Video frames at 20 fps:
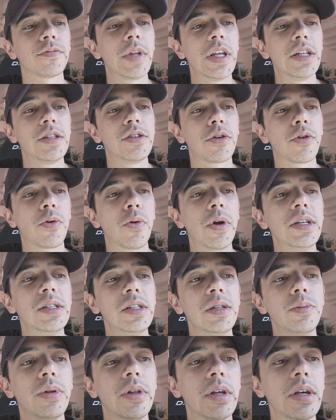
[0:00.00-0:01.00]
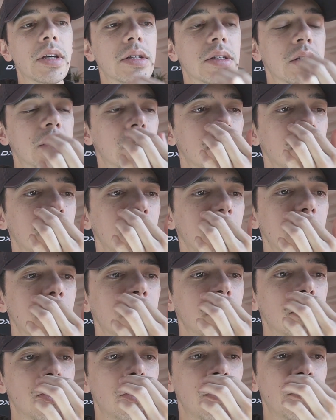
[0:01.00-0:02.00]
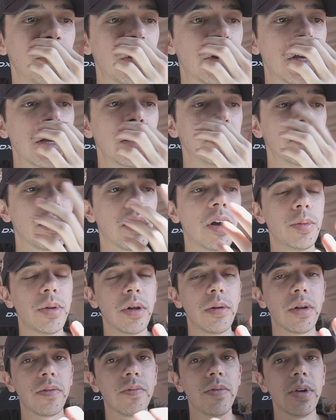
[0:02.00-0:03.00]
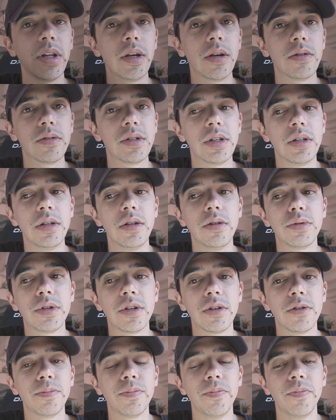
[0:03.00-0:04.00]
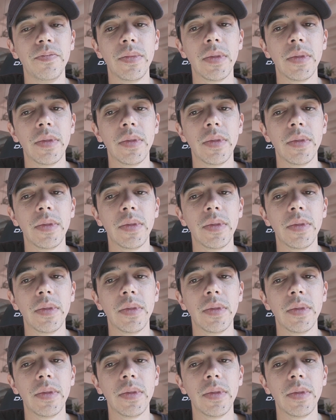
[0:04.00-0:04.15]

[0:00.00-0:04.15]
It's a crazy place. So if your kids are uploading videos to YouTube,